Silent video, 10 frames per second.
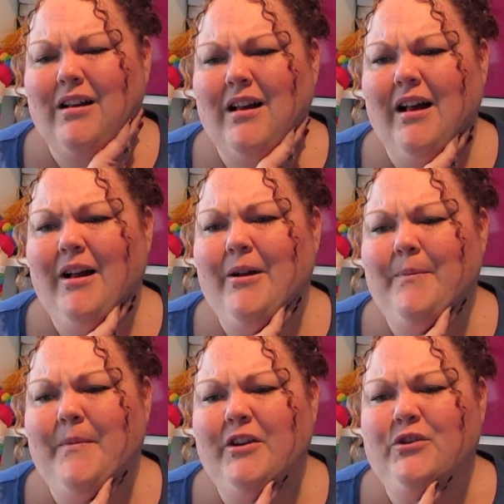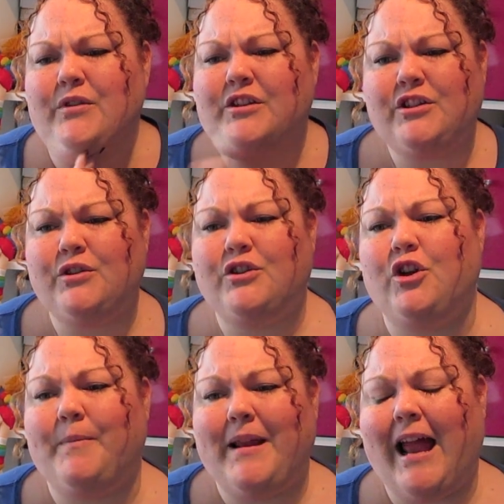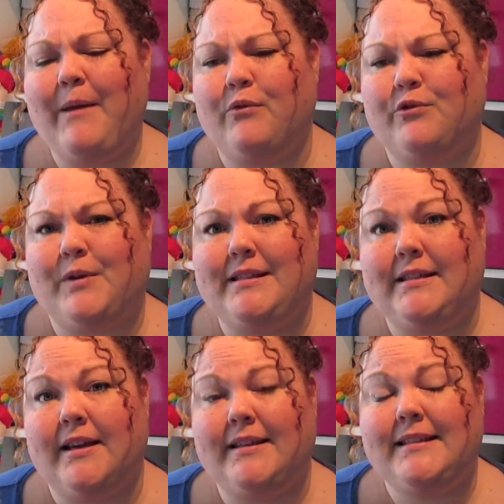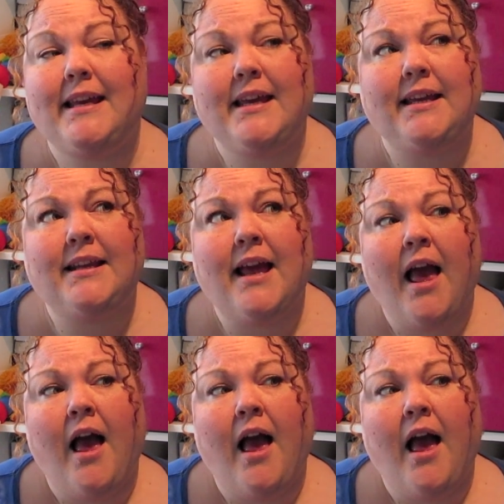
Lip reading: I joined YouTube in April 2013.